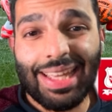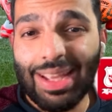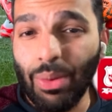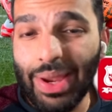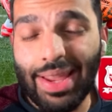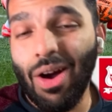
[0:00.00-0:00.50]

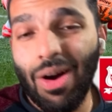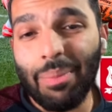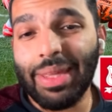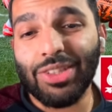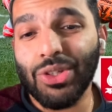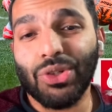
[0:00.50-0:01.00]
we can't
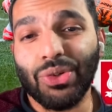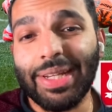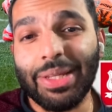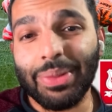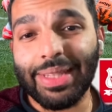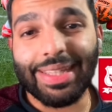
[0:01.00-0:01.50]
be too
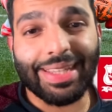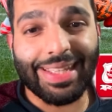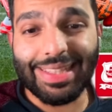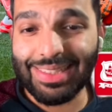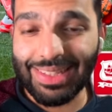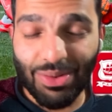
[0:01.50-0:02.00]
greedy with it.
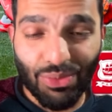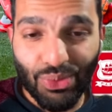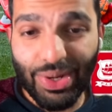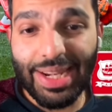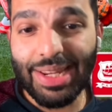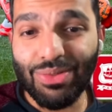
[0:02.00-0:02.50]
It's a
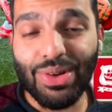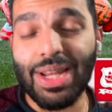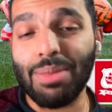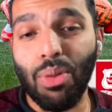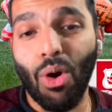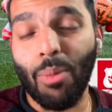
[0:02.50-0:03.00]
really,
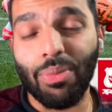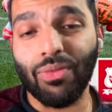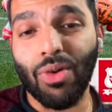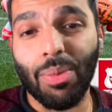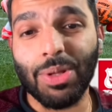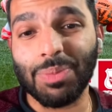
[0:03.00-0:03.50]
really poor
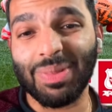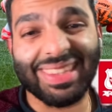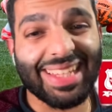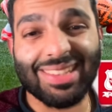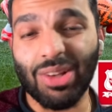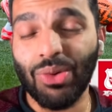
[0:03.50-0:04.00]
performance, but
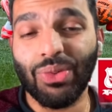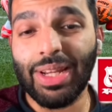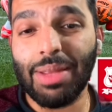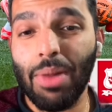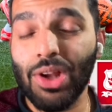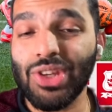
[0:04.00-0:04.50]
there's not
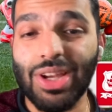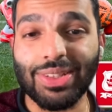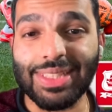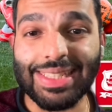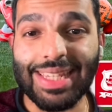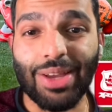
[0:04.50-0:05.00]
really much
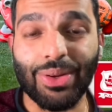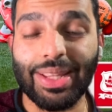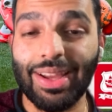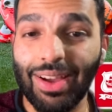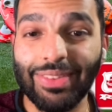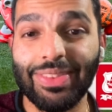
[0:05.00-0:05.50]
else to say on
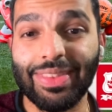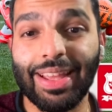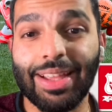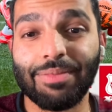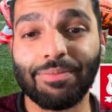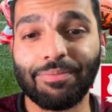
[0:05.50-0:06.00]
it other than
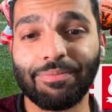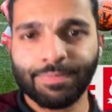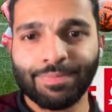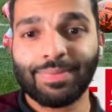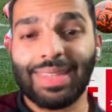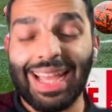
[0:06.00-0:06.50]
that.
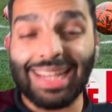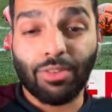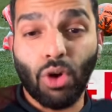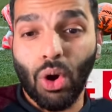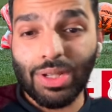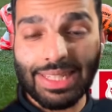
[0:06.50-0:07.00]
And of
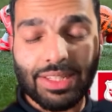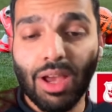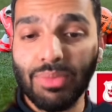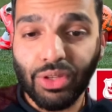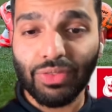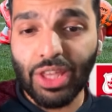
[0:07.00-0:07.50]
course, in
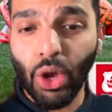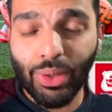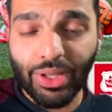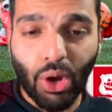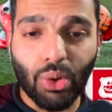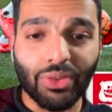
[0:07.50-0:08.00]
terms of the
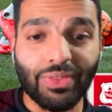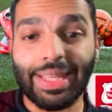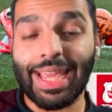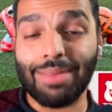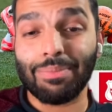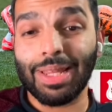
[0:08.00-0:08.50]
only goal of the
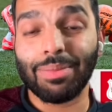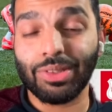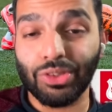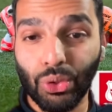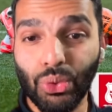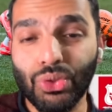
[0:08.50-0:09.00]
game,
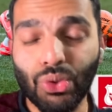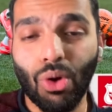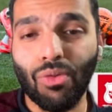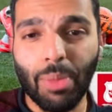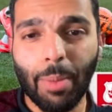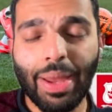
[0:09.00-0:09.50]
Plymouth do
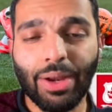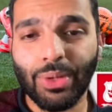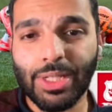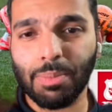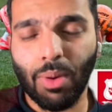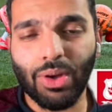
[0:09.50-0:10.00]
score from the
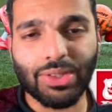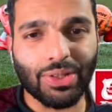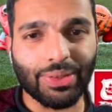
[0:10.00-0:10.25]
penalty spot, so